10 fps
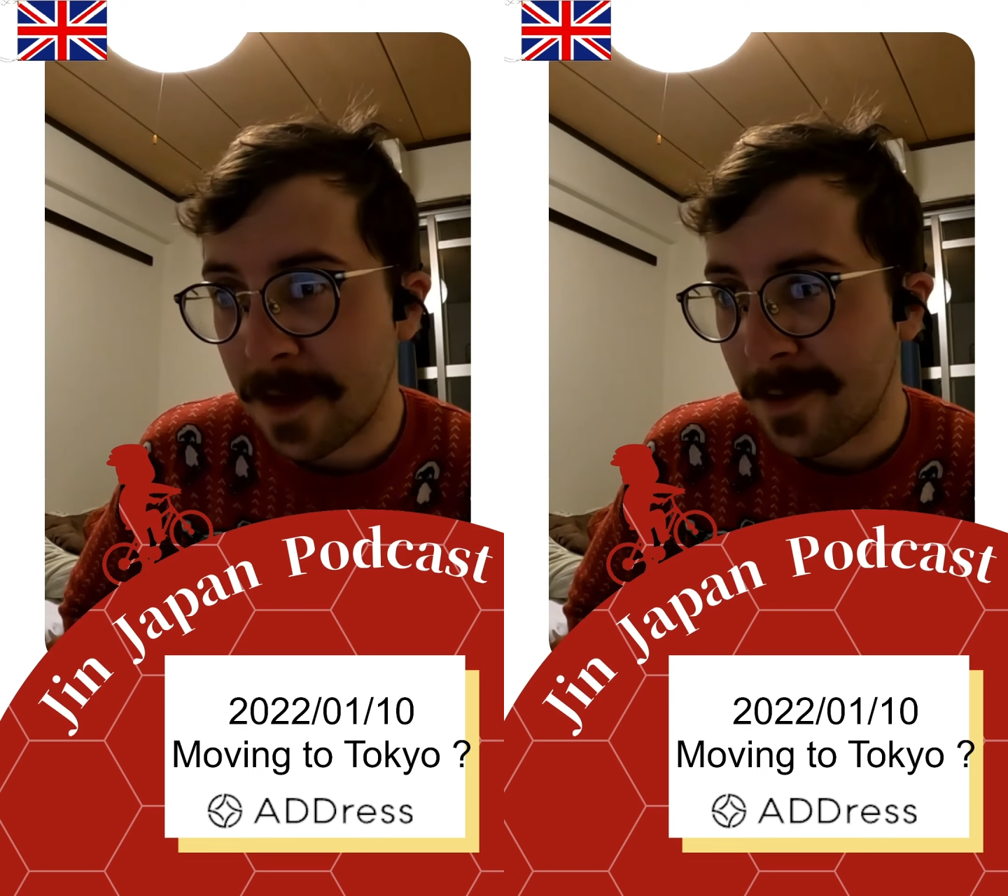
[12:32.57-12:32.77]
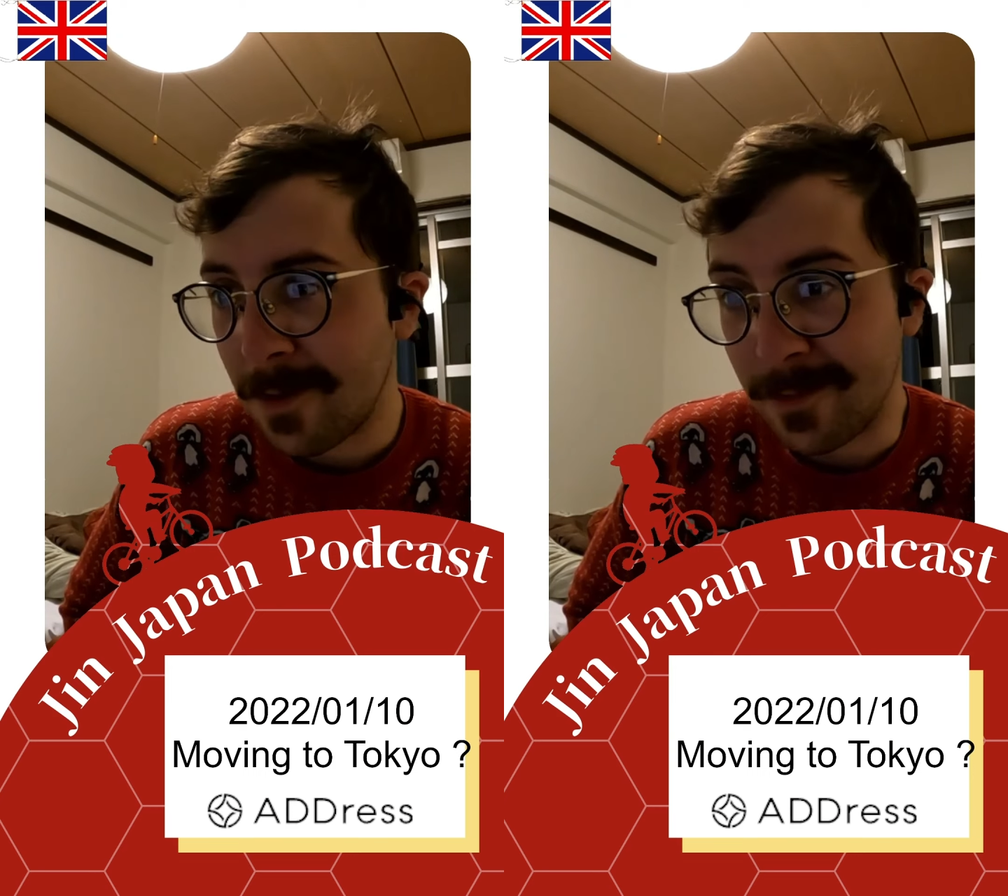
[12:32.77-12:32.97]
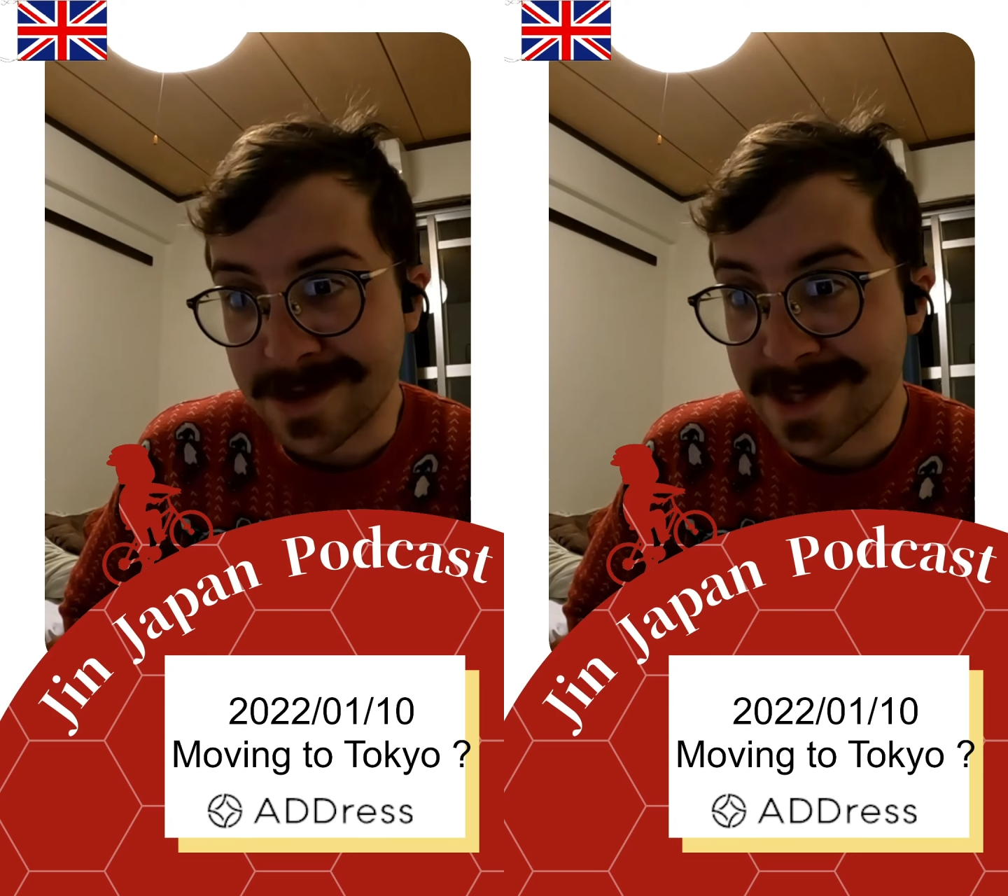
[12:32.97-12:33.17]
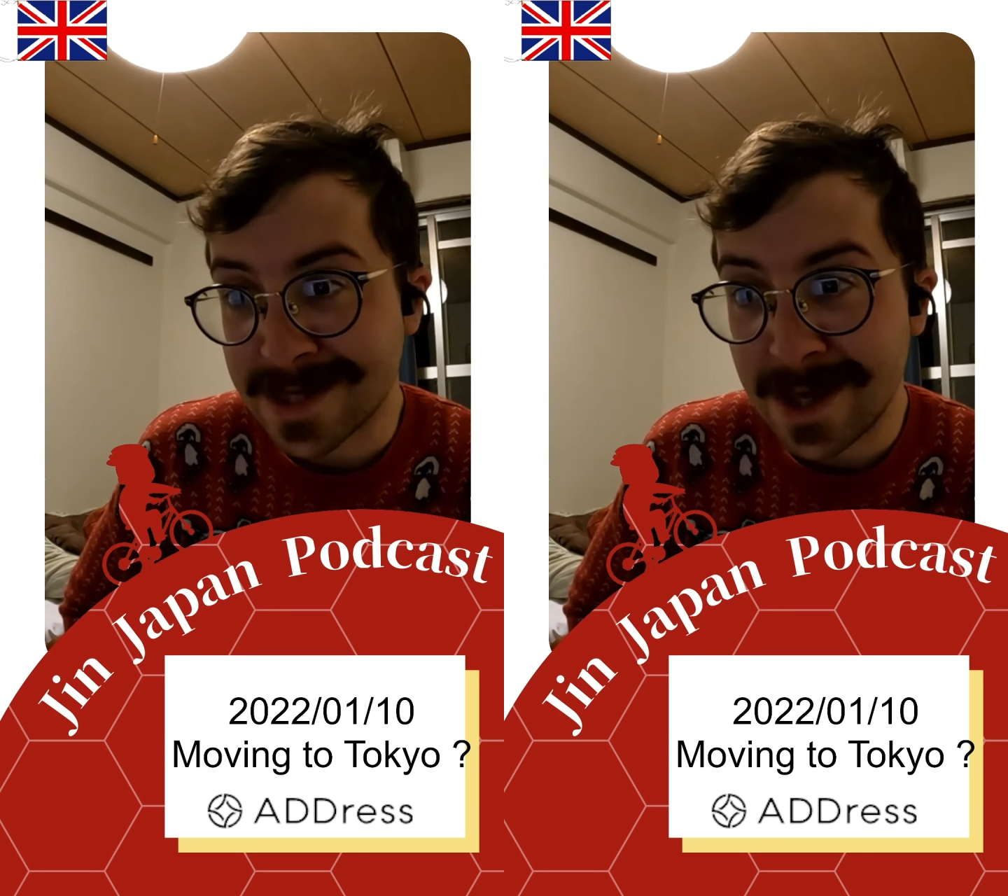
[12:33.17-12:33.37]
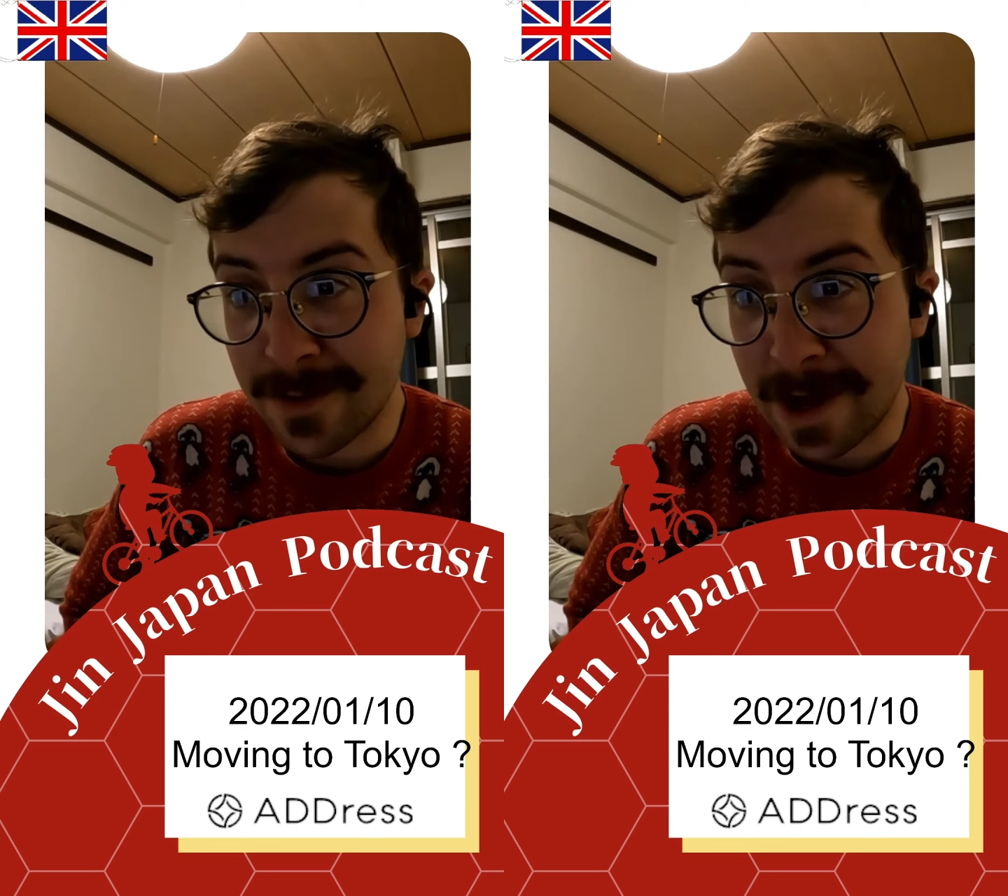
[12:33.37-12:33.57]
We'll see
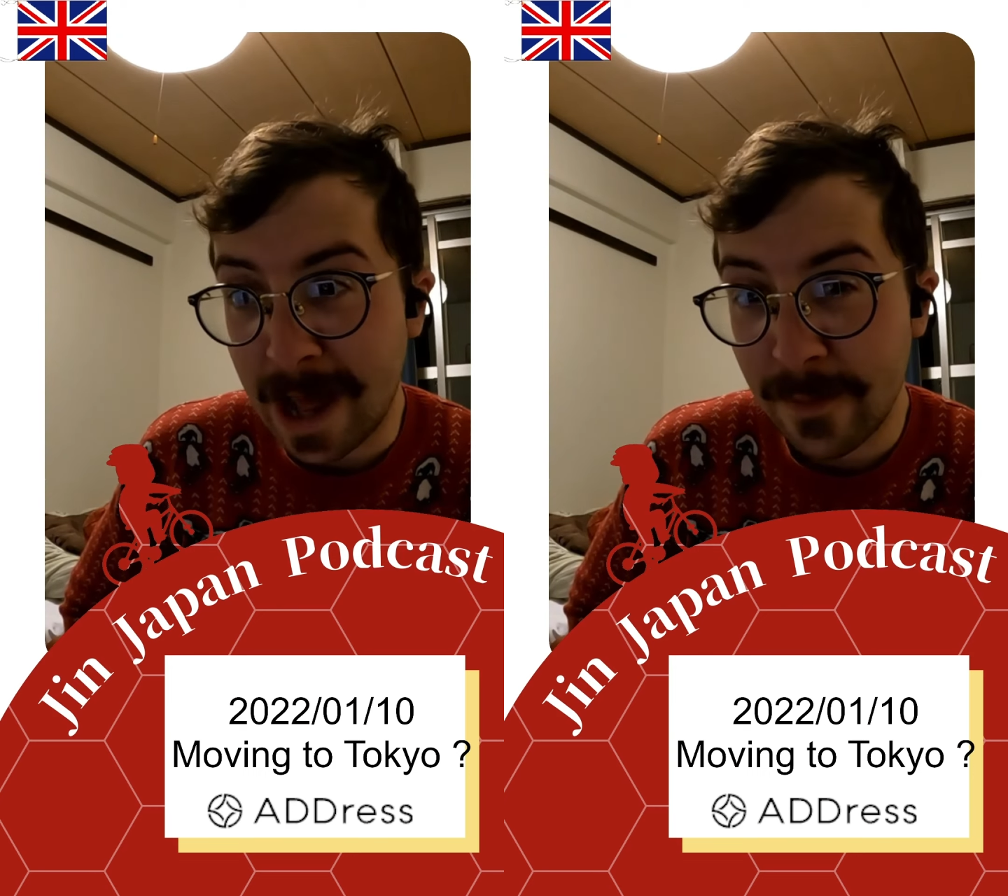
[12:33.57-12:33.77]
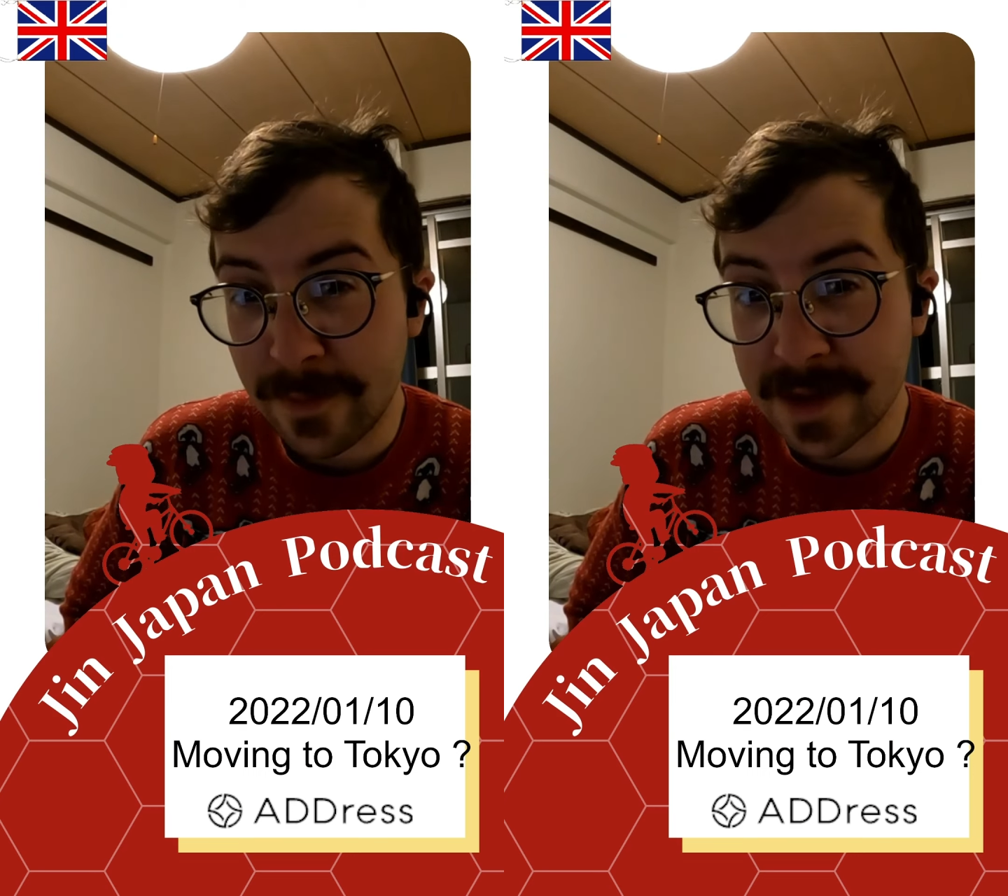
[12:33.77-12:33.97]
what happens.